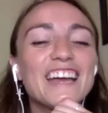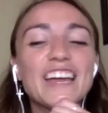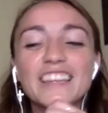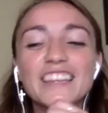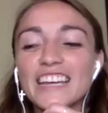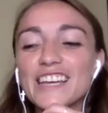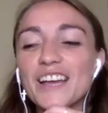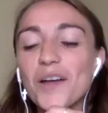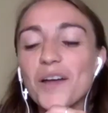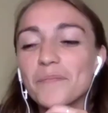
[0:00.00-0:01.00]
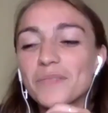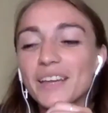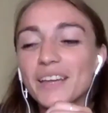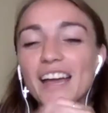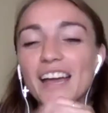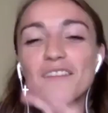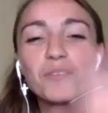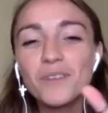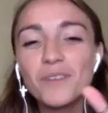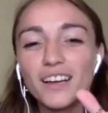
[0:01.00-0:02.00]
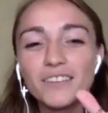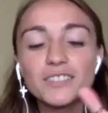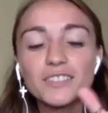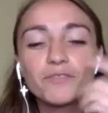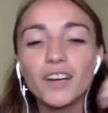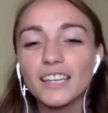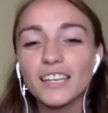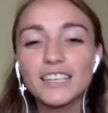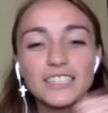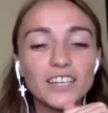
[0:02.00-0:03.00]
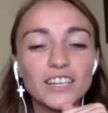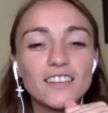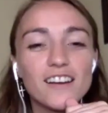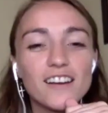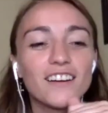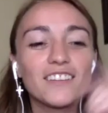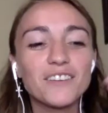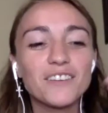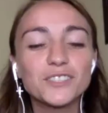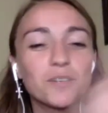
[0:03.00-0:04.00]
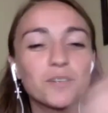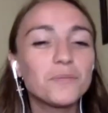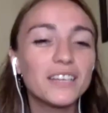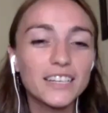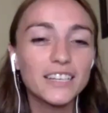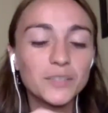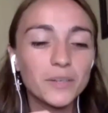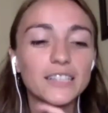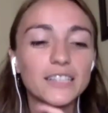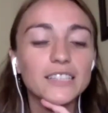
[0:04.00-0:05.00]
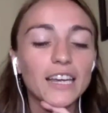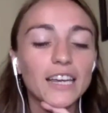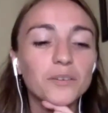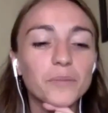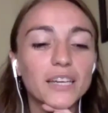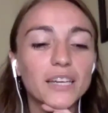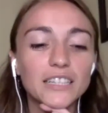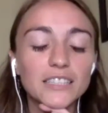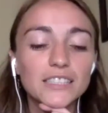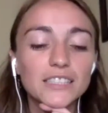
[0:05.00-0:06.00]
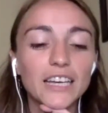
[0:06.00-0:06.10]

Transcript: and like was crazy. Everyone was fucking each other. There were so many lesbian entanglements. Like